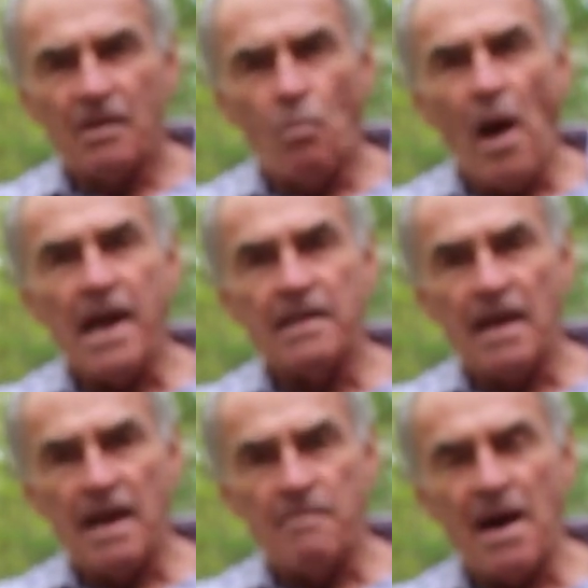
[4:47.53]
weigh
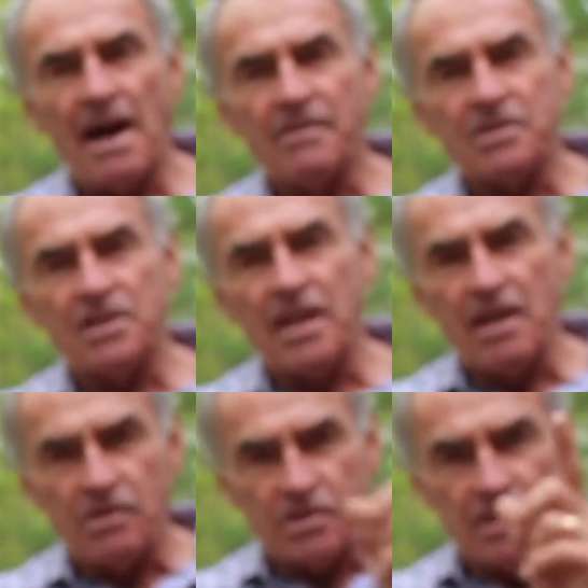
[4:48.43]
them on the
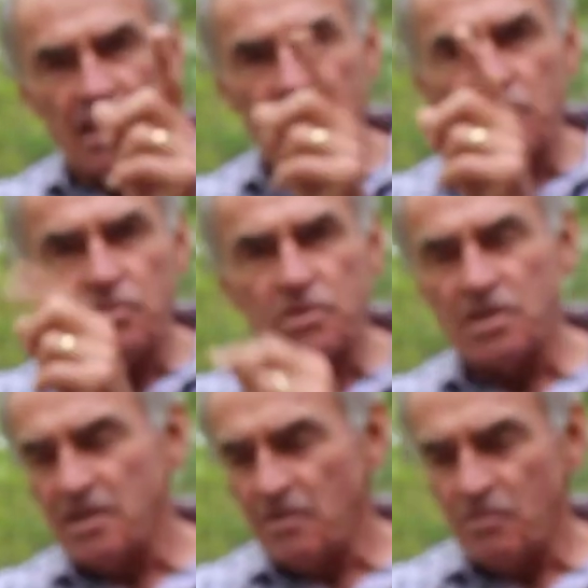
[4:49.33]
scales, and they use
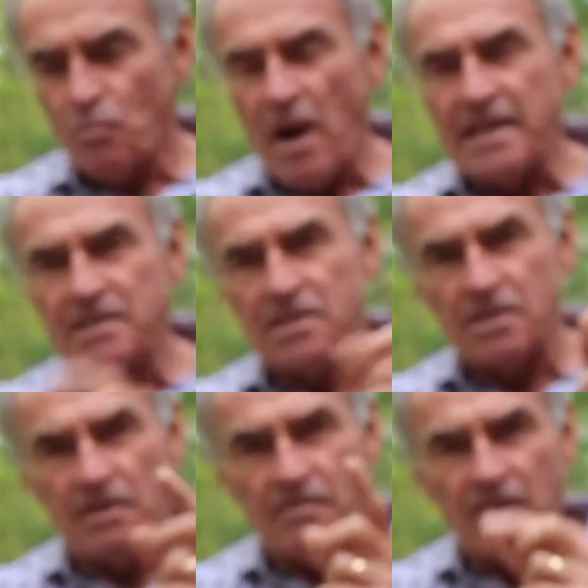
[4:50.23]
the weights
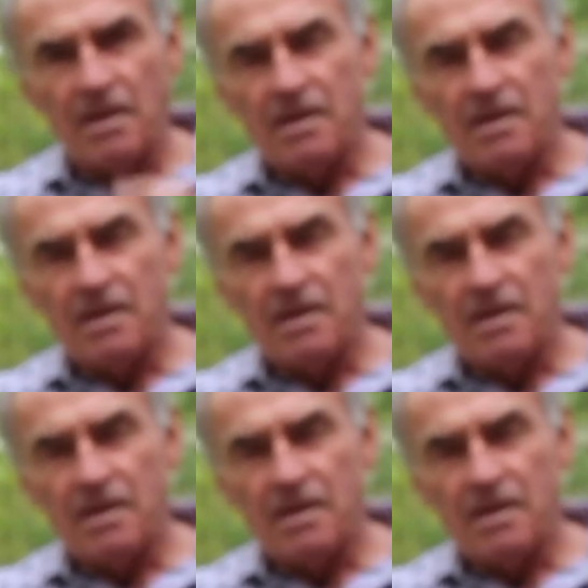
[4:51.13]
to